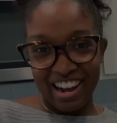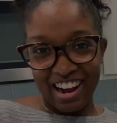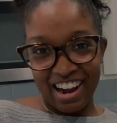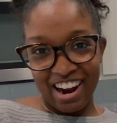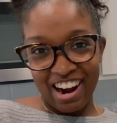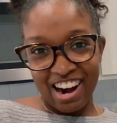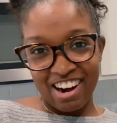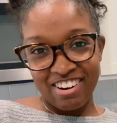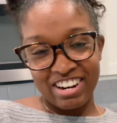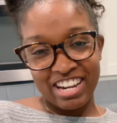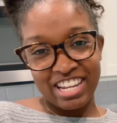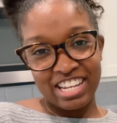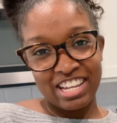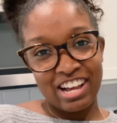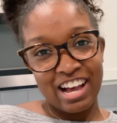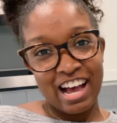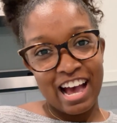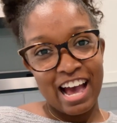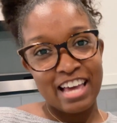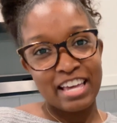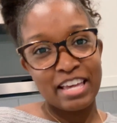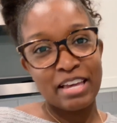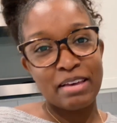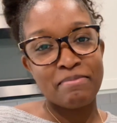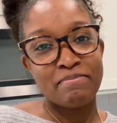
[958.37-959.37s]
All right, y'all, I
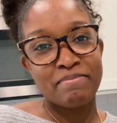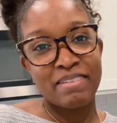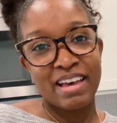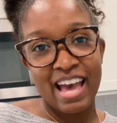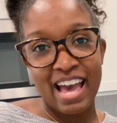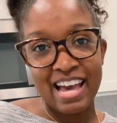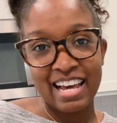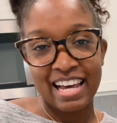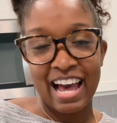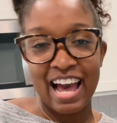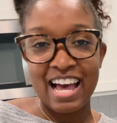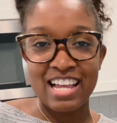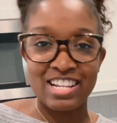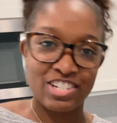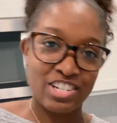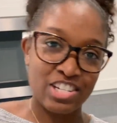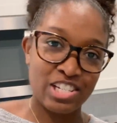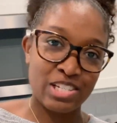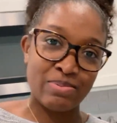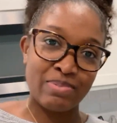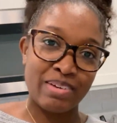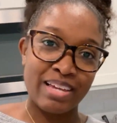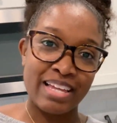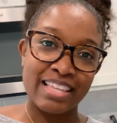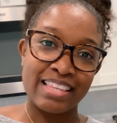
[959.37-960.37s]
am back. I just
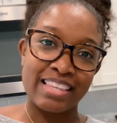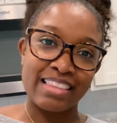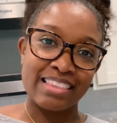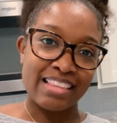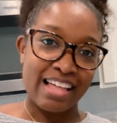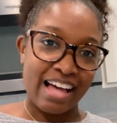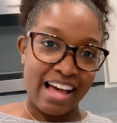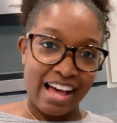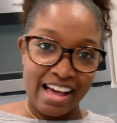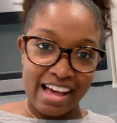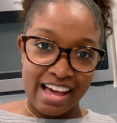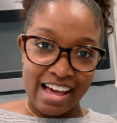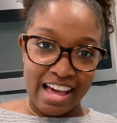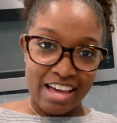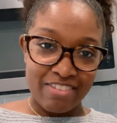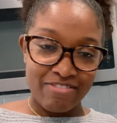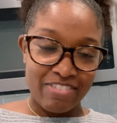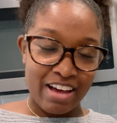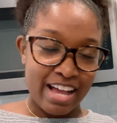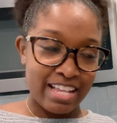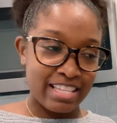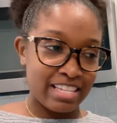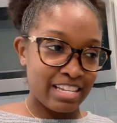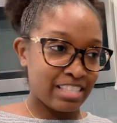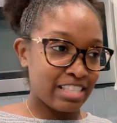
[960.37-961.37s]
went live.
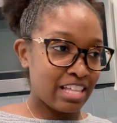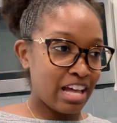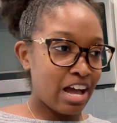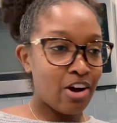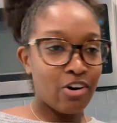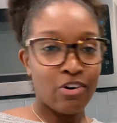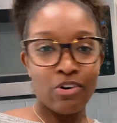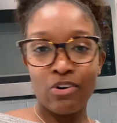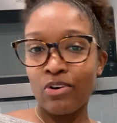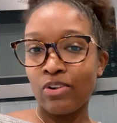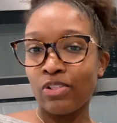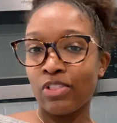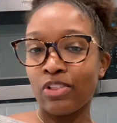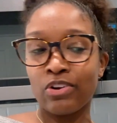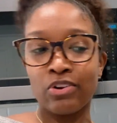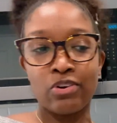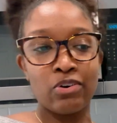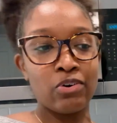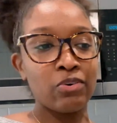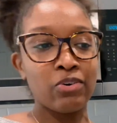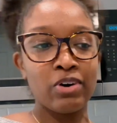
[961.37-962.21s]
I did that whole little